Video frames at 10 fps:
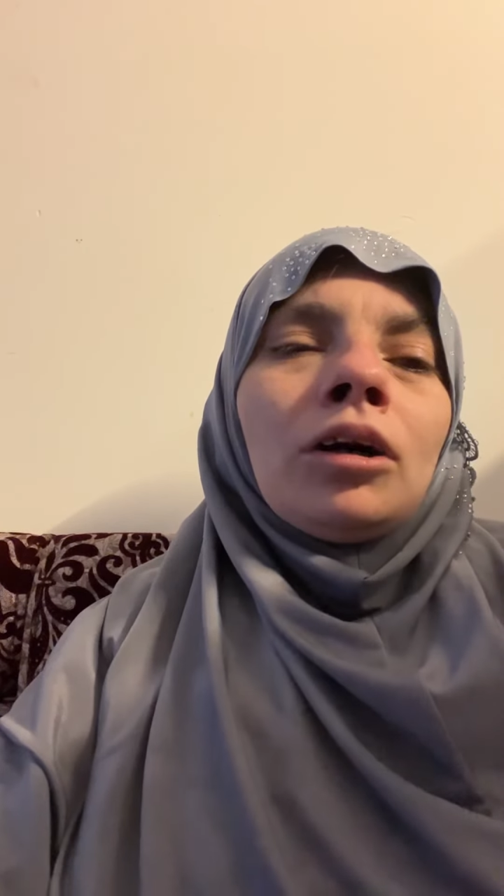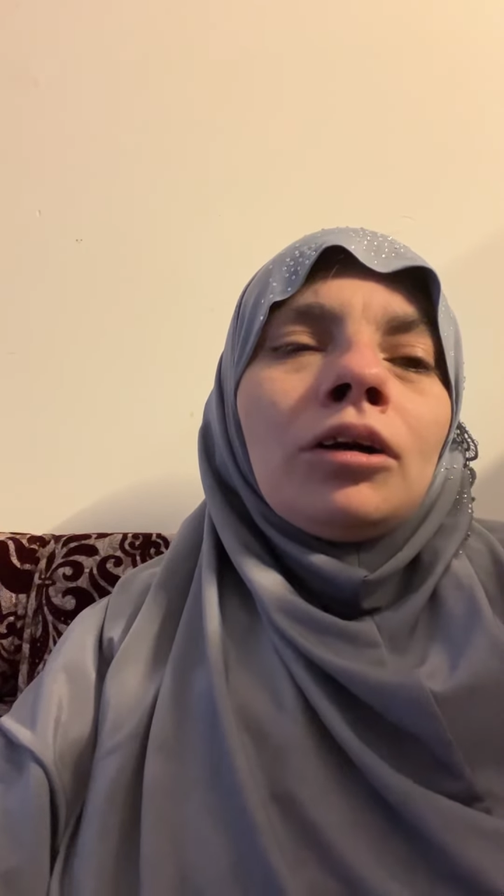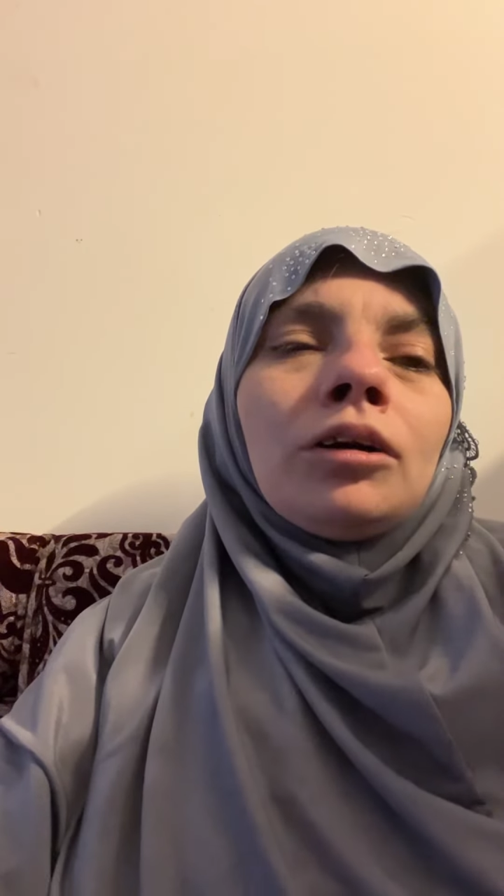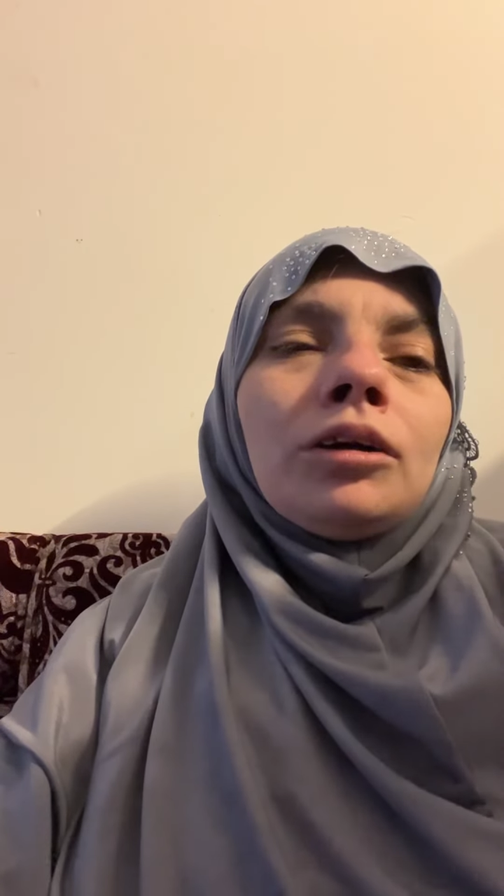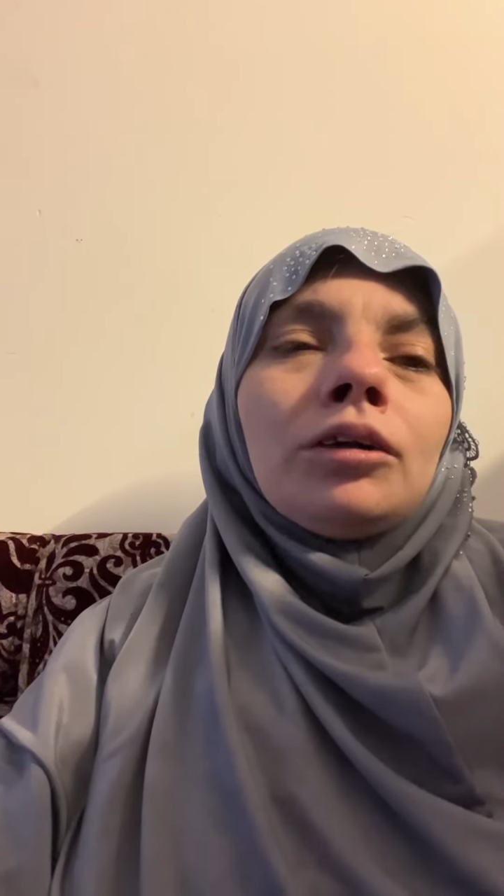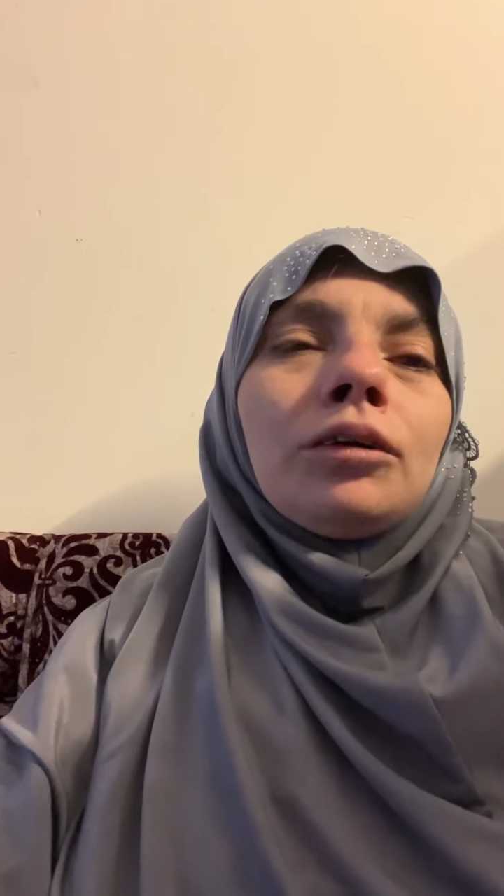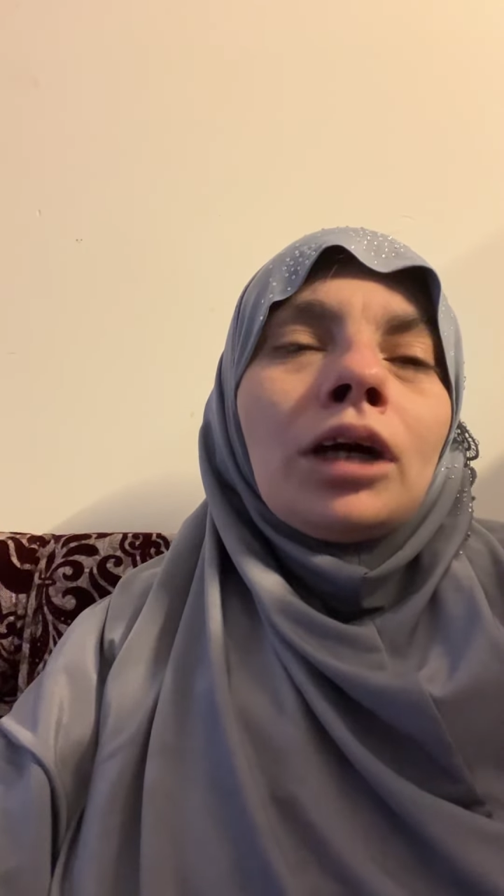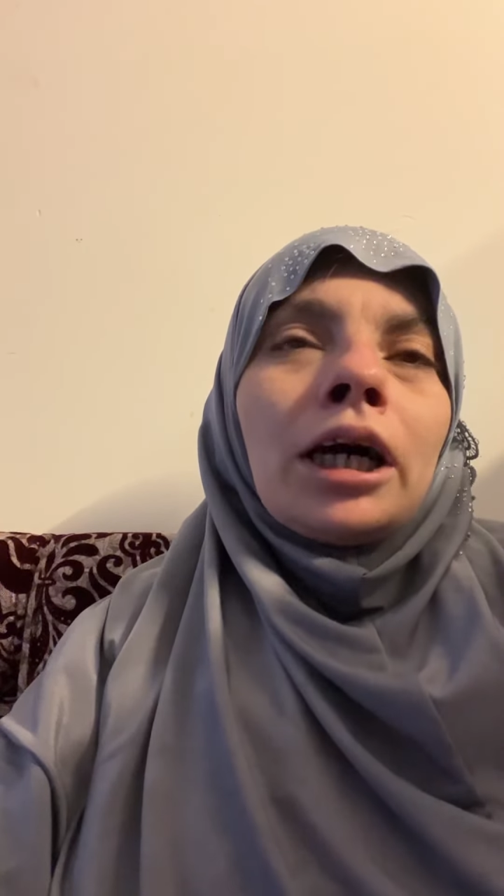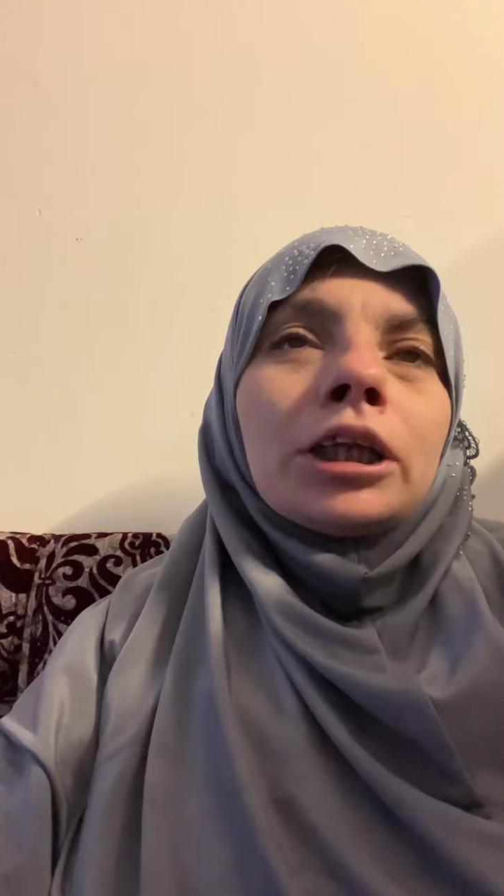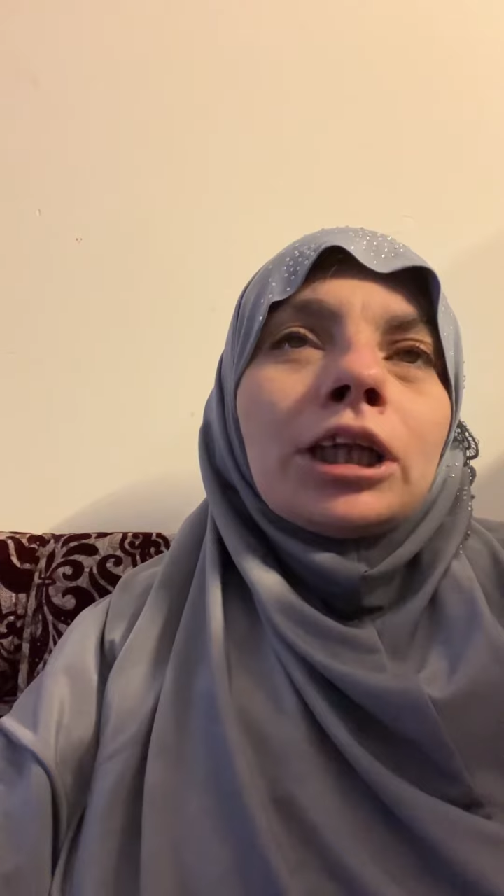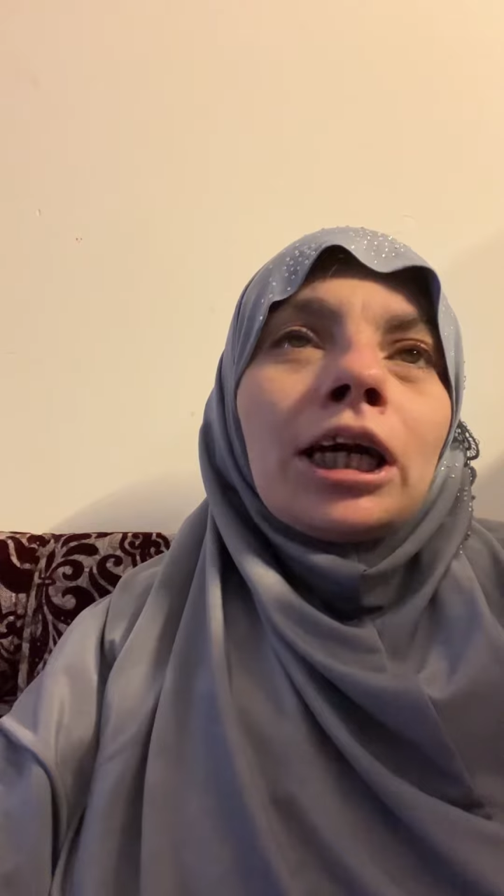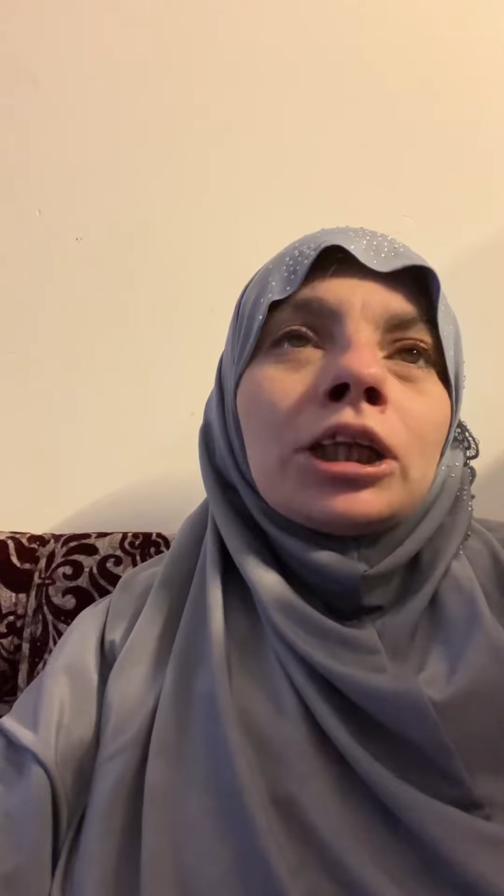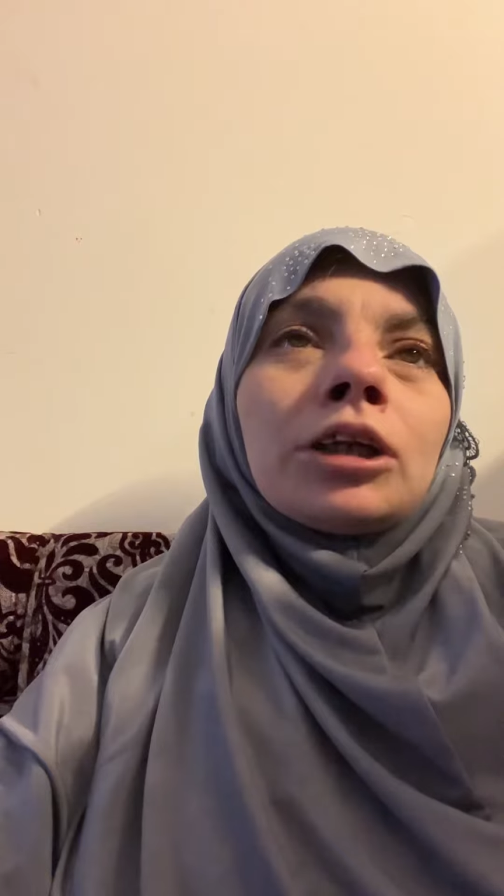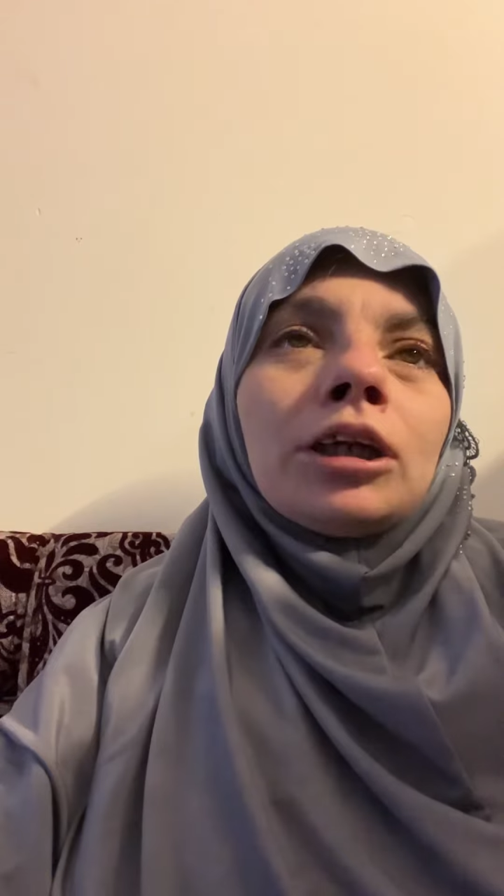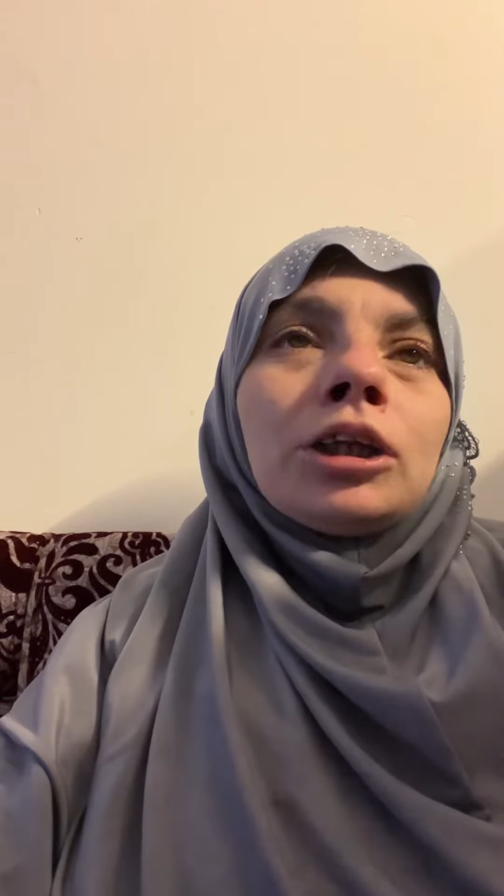who has
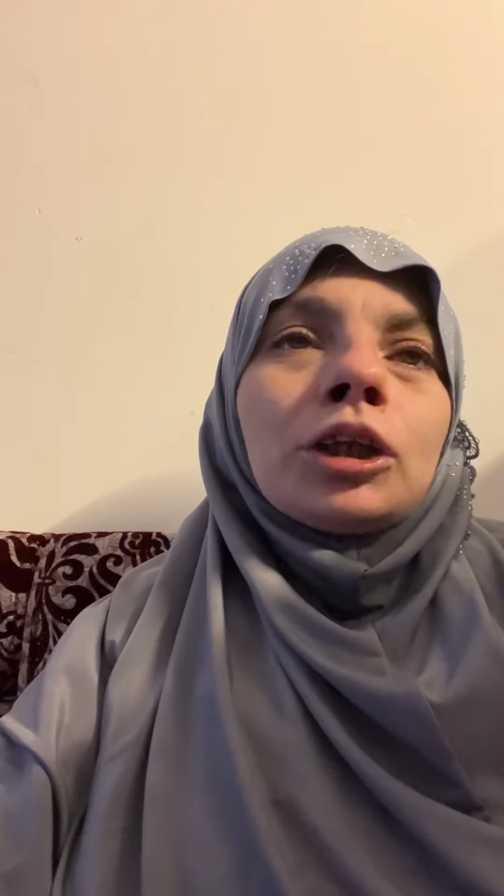actually